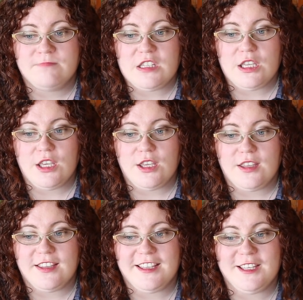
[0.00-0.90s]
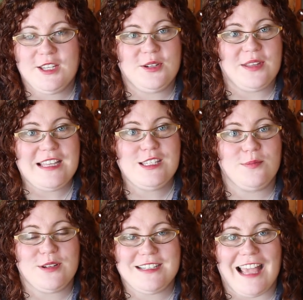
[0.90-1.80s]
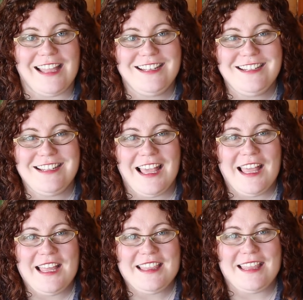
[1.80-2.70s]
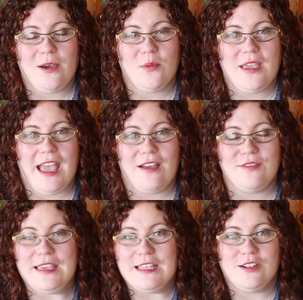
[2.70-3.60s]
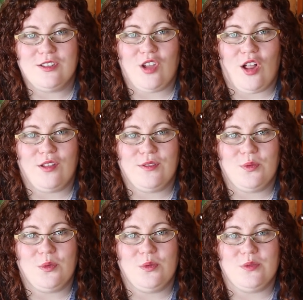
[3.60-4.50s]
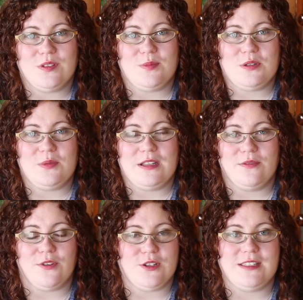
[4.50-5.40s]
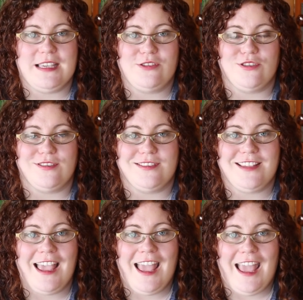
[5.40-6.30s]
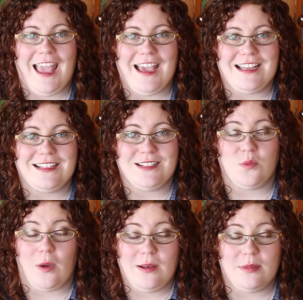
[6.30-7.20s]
you know, like to pretend that we have healed all of the wounds between First Nations and white